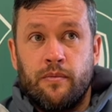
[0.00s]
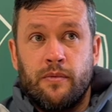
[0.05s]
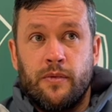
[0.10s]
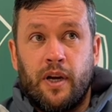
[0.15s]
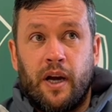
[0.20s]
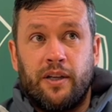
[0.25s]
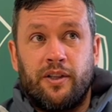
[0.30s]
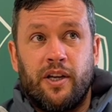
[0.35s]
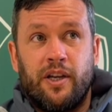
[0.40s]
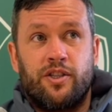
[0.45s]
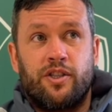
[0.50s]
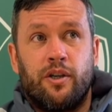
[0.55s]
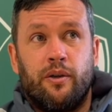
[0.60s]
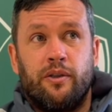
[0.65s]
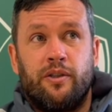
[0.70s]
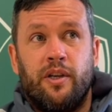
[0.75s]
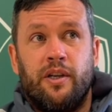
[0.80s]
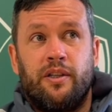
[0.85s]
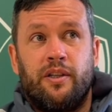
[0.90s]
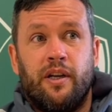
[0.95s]
I think so.
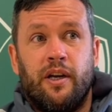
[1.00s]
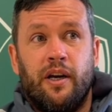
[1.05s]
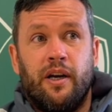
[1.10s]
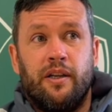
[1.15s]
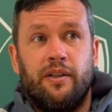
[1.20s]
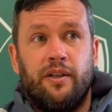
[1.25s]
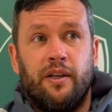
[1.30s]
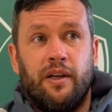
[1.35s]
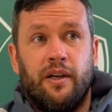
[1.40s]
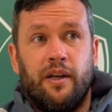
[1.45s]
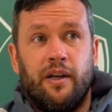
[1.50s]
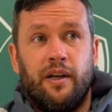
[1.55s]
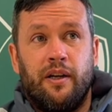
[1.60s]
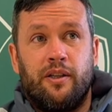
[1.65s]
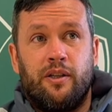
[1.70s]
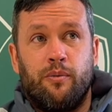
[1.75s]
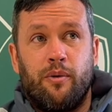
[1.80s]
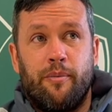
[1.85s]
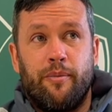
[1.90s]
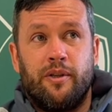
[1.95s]
I think
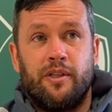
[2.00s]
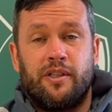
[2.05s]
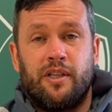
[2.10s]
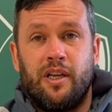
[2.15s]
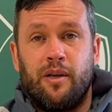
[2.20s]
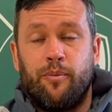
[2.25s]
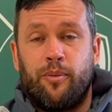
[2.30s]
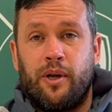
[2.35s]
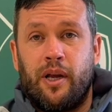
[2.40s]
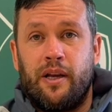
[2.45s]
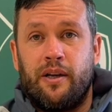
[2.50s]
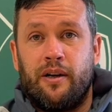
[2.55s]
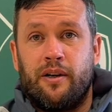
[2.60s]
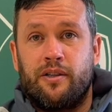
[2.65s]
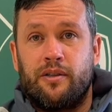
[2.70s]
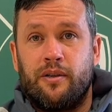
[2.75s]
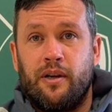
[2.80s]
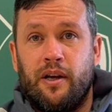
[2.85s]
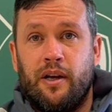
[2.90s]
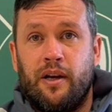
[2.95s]
the women's team played
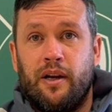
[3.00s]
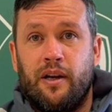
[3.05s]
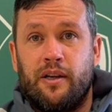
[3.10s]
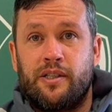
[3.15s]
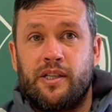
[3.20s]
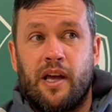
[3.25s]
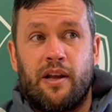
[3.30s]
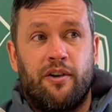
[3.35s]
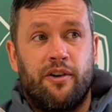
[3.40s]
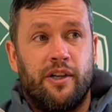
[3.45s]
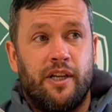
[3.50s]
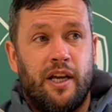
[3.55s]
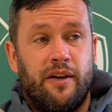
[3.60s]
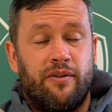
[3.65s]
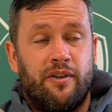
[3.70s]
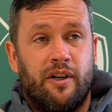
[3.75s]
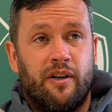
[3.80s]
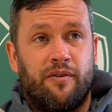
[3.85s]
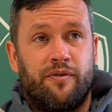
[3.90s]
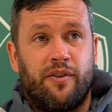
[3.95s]
out Saturday
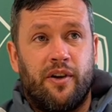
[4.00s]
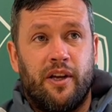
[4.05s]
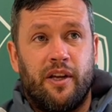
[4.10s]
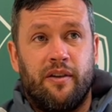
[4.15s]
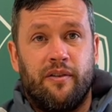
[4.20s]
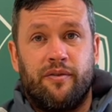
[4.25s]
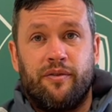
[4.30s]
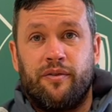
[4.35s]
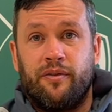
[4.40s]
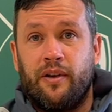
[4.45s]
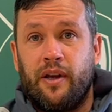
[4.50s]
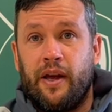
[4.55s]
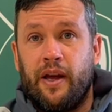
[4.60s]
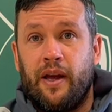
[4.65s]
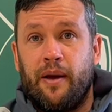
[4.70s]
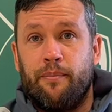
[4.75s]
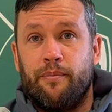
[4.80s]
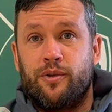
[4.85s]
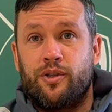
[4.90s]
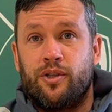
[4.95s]
evening at 5.